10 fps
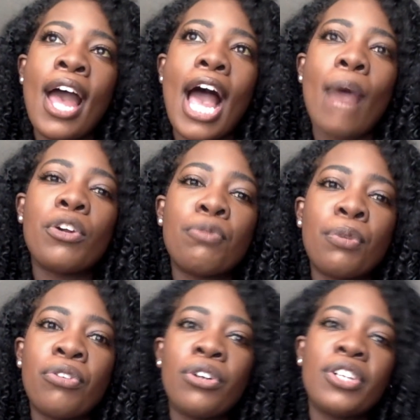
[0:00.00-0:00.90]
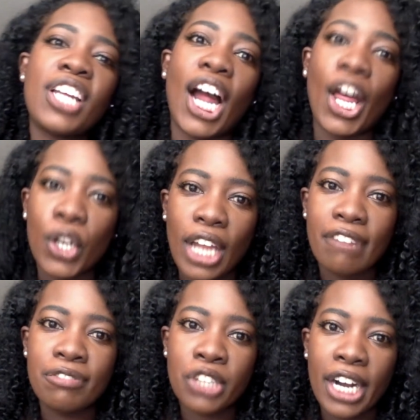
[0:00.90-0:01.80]
I would have preferred the other live
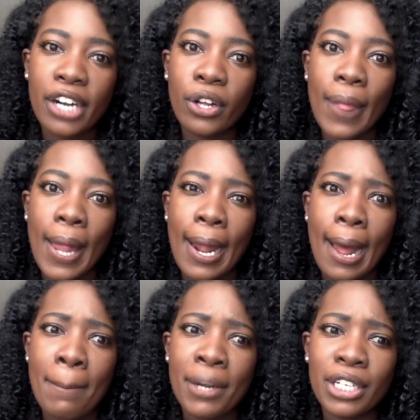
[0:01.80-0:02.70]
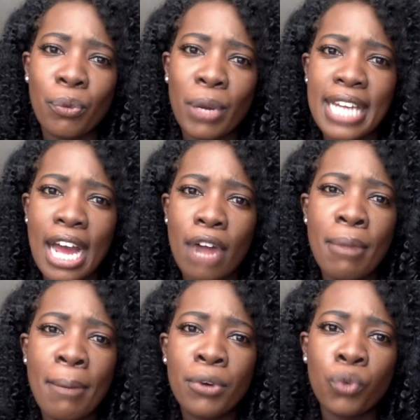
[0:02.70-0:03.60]
triangle that apparently went down.
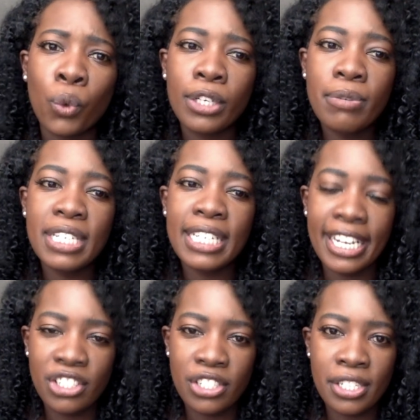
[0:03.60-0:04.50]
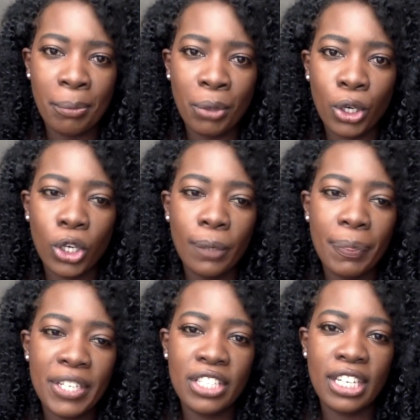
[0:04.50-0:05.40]
Remember, Rory was engaged to some girl,
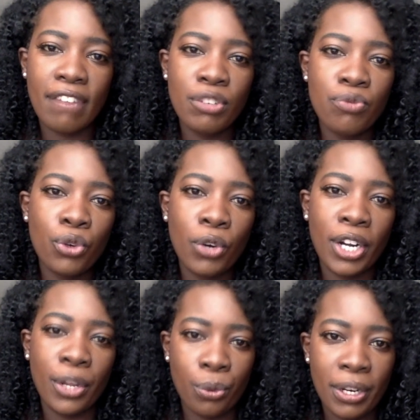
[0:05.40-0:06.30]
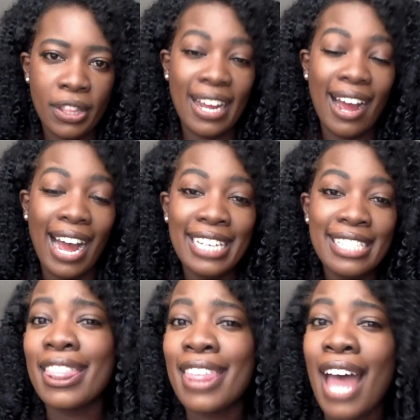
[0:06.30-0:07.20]
then she left him for another one of the guys.
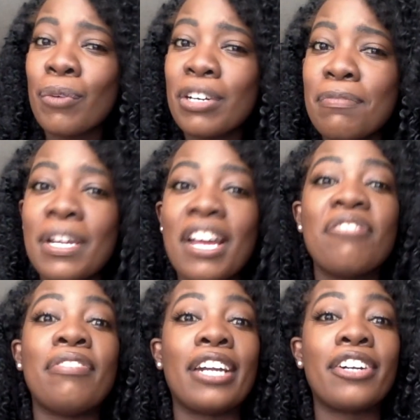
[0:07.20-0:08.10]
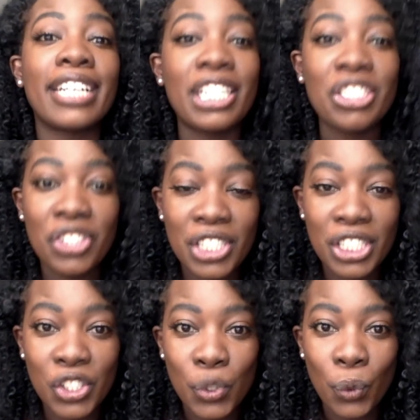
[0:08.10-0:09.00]
That would have been a very interesting
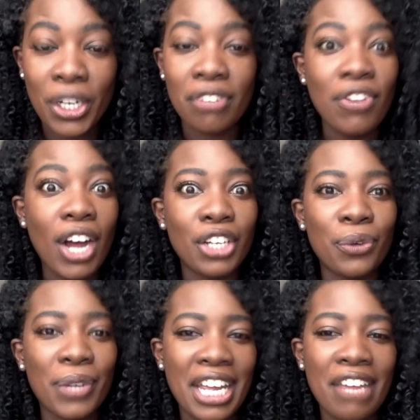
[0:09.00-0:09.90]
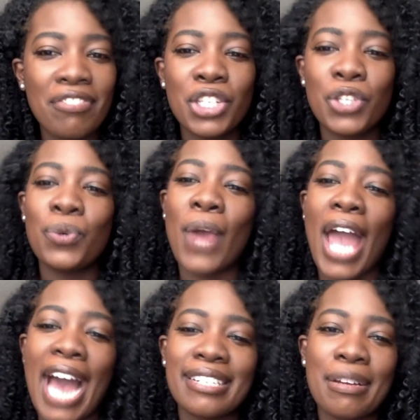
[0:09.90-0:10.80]
story to follow, if you
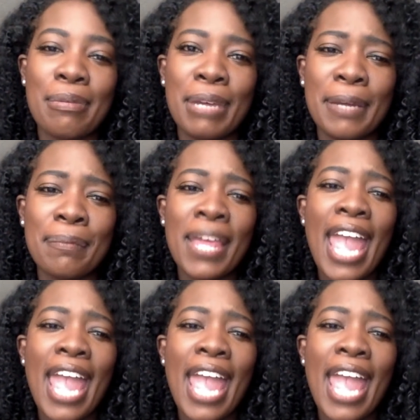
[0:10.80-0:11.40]
ask me.